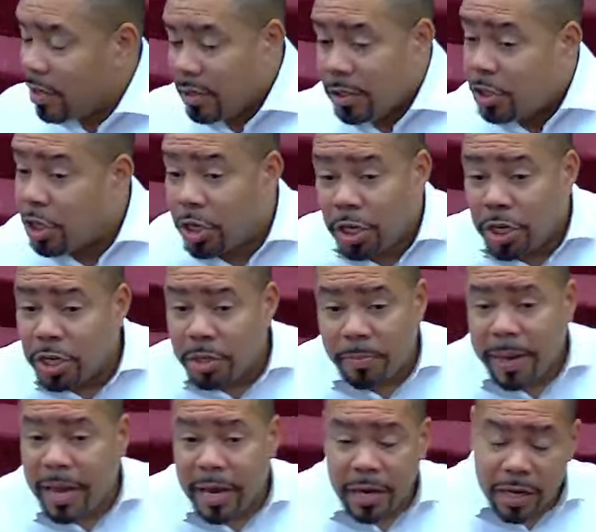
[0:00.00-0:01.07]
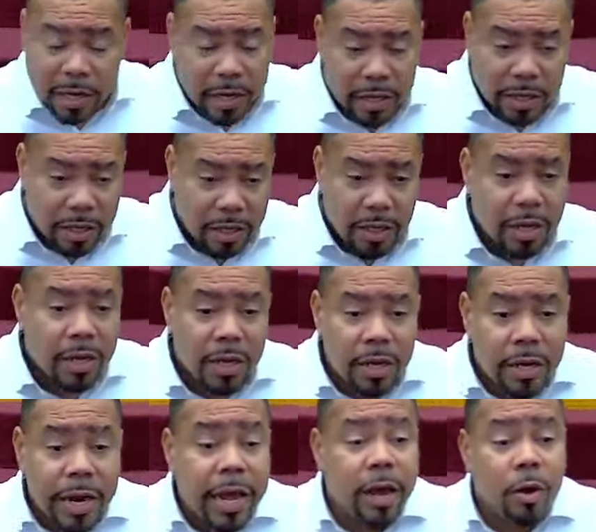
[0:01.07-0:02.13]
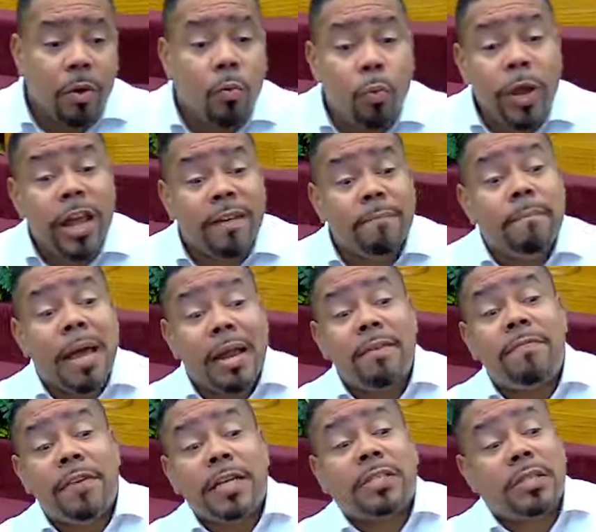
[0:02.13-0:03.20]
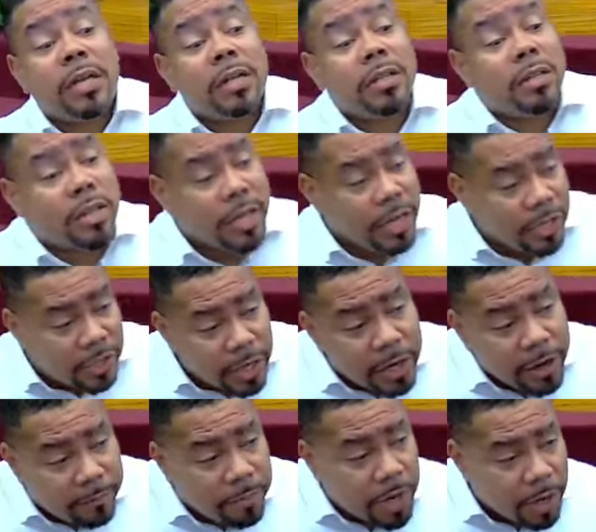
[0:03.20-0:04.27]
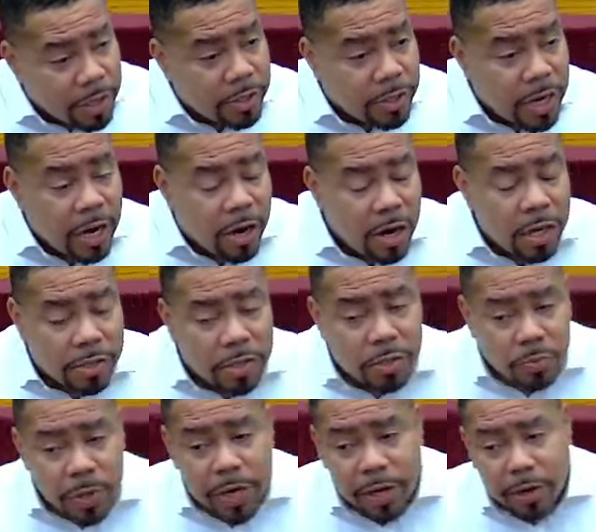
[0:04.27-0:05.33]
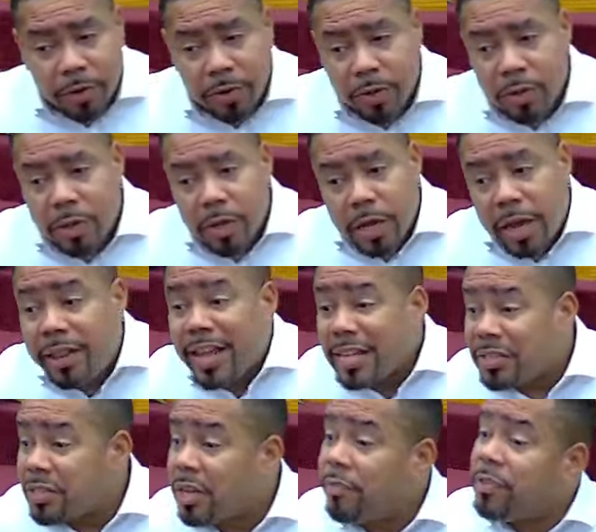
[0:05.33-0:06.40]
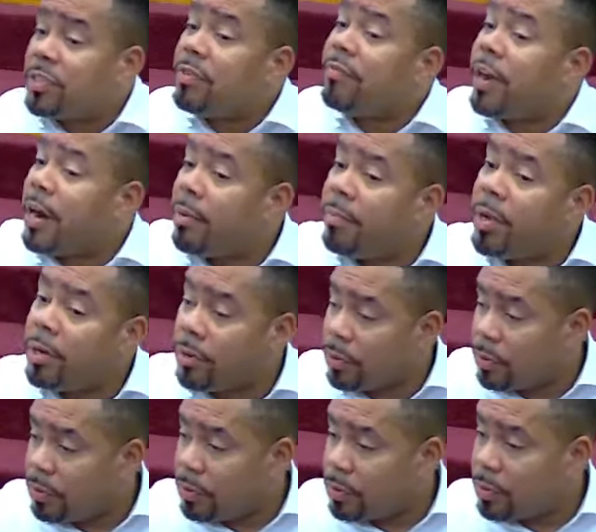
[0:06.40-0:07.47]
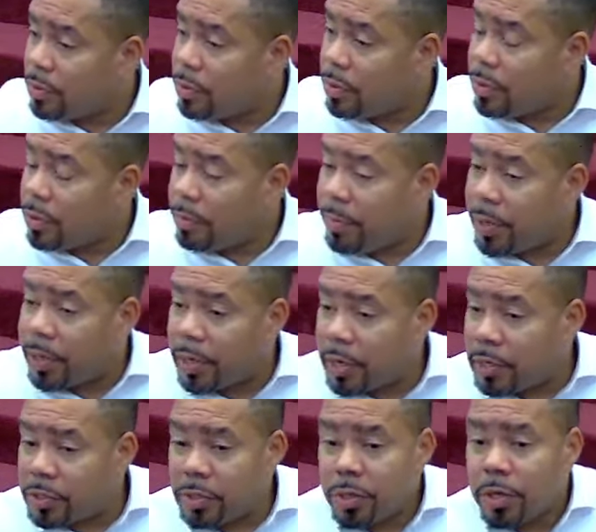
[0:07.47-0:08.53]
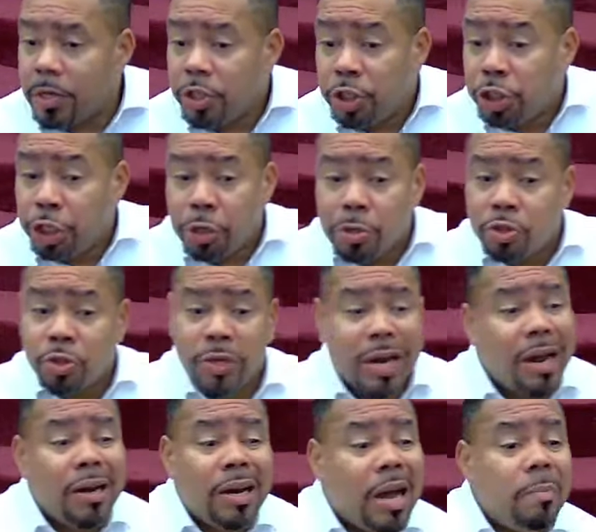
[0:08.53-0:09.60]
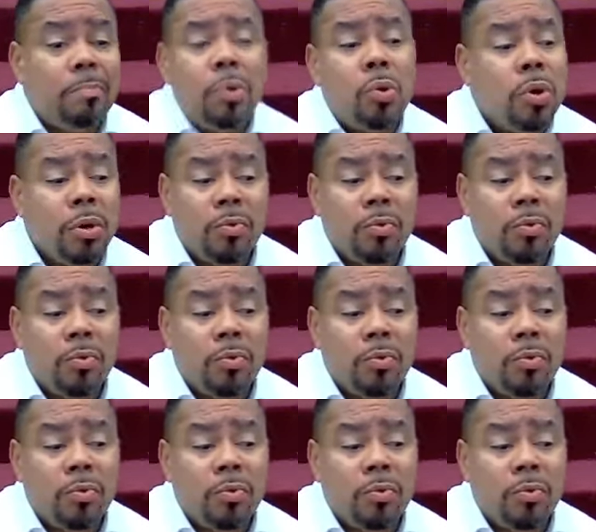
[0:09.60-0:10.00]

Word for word: the good, the bad, the ugly. Now, we have manifested other things that have brought into our hearts as well. And that stuff is environmental because children are not born